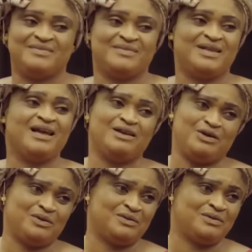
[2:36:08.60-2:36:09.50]
Thank you.
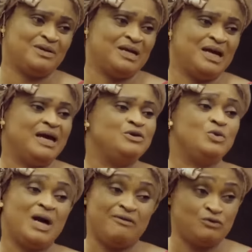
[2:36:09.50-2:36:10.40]
You
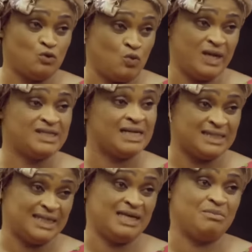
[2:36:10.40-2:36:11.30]
have to wait and see him